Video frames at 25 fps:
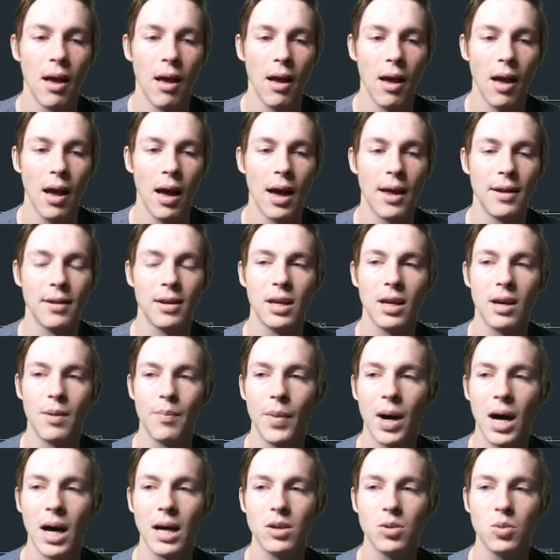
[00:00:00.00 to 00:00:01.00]
And the
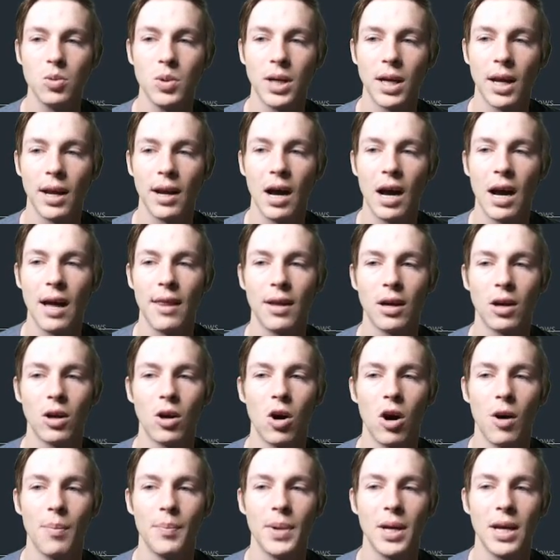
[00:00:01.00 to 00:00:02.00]
amount we can either
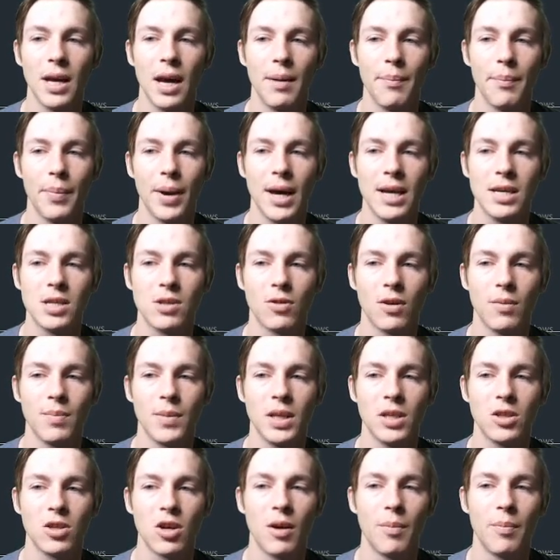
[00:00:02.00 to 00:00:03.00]
copy and paste from
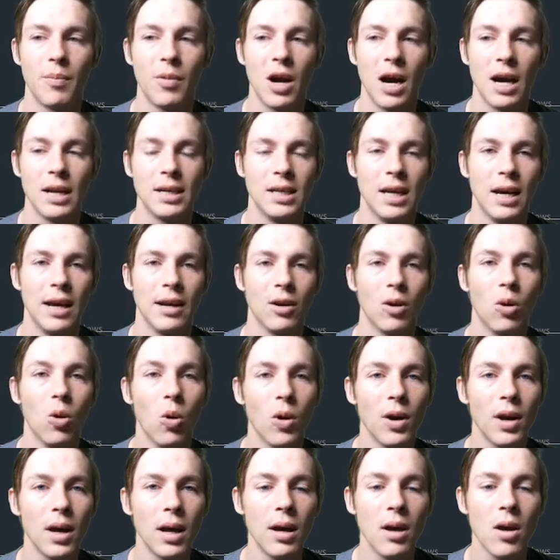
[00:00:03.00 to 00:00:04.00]
the top right hand
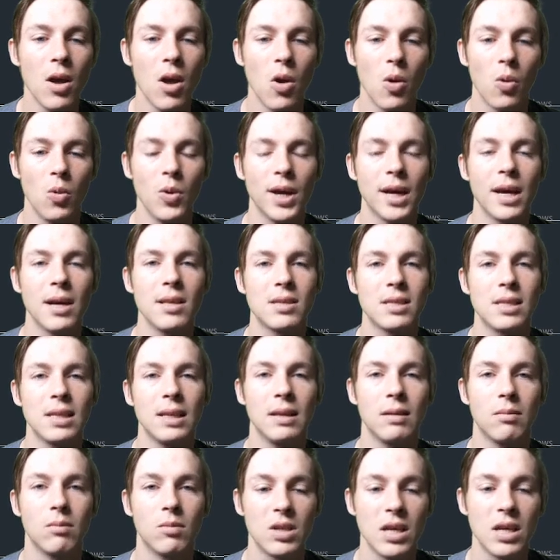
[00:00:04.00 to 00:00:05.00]
corner, we can
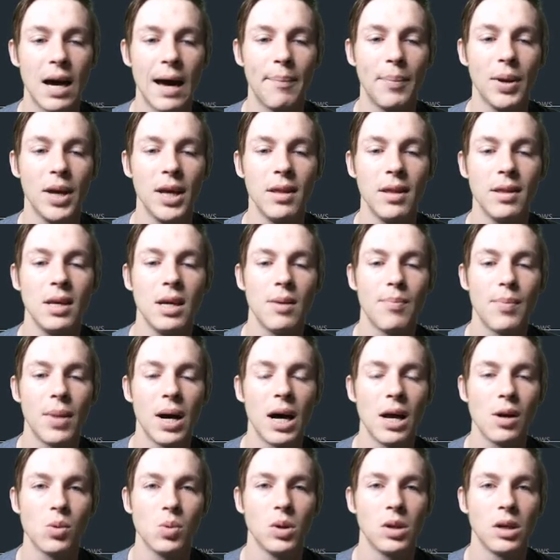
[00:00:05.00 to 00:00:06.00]
type in the
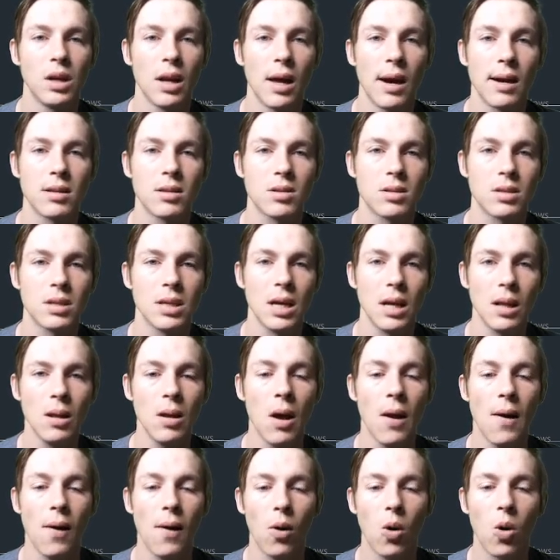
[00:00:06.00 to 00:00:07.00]
amount we would like to
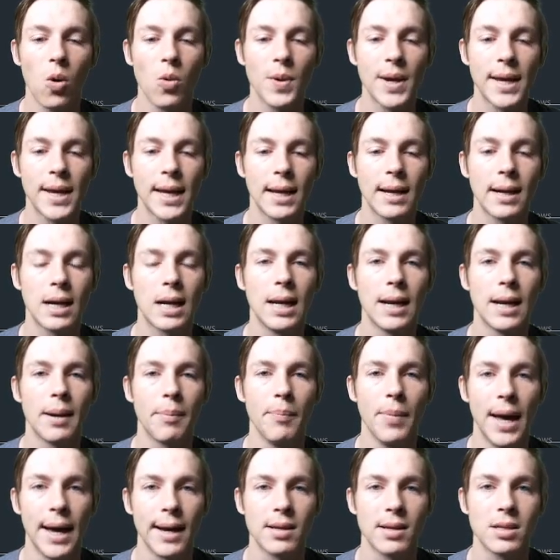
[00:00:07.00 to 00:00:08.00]
sell, or we can
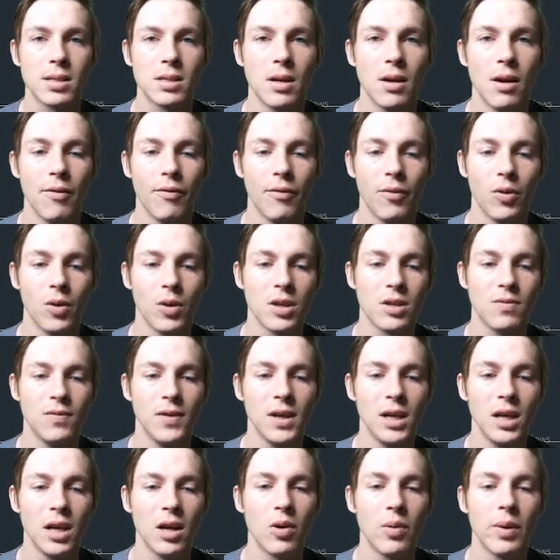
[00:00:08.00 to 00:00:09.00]
click max. For this
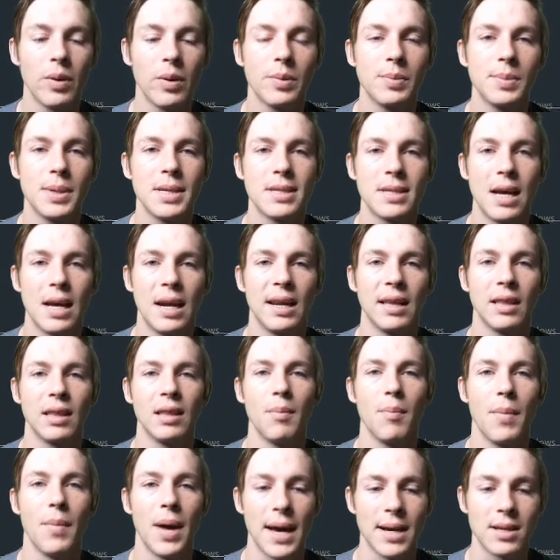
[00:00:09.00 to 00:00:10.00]
video we will be selling
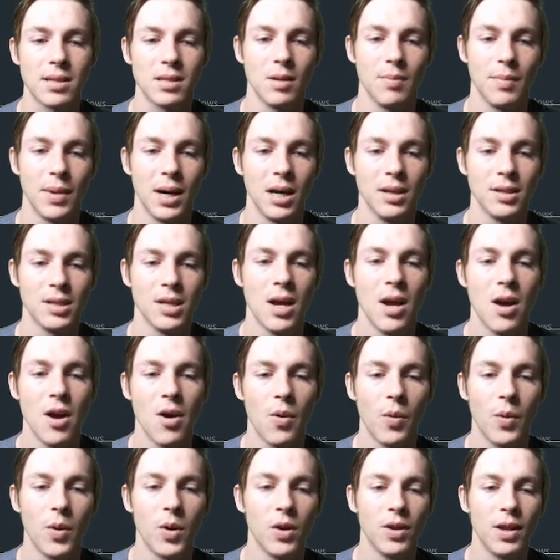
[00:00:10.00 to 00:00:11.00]
the max amount.
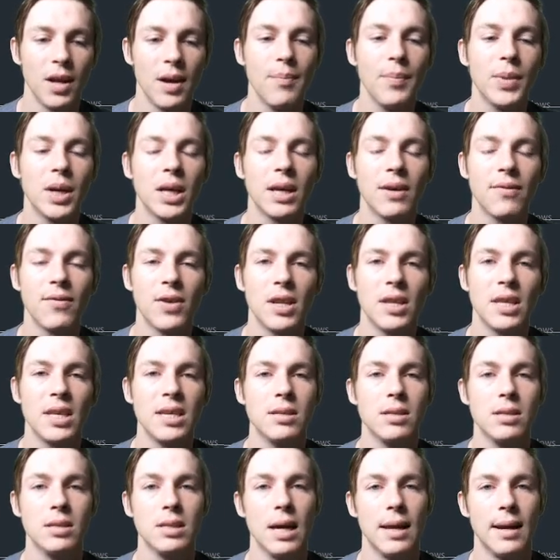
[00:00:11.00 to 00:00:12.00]
We will then be given
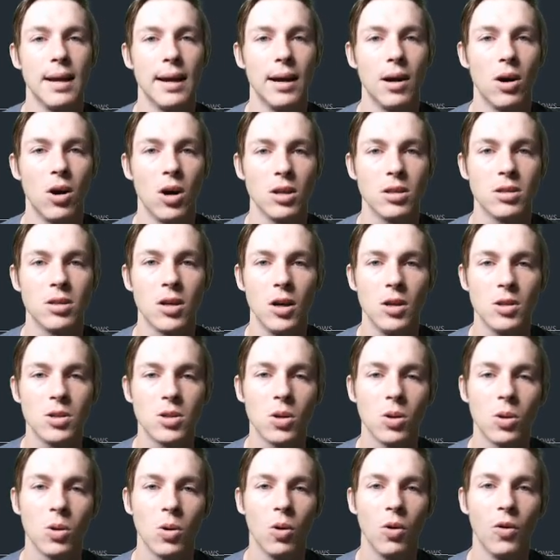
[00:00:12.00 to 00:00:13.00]
the ZAR
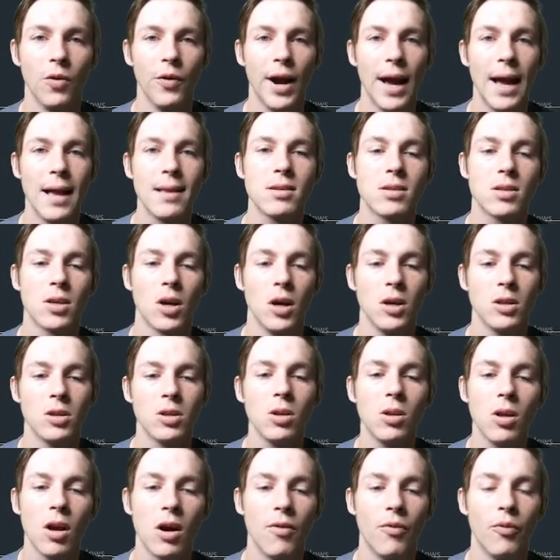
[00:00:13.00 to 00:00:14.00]
total or rands
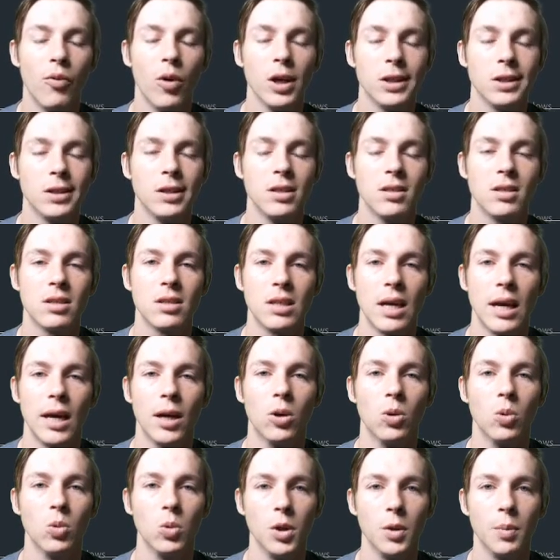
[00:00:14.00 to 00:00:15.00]
total of what this
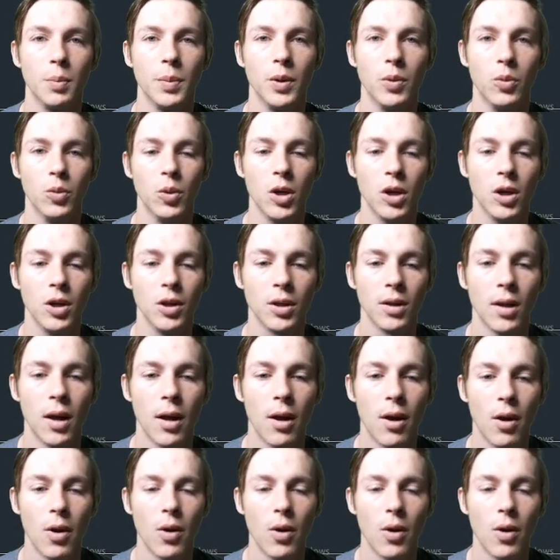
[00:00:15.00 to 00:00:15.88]
sale would be worth.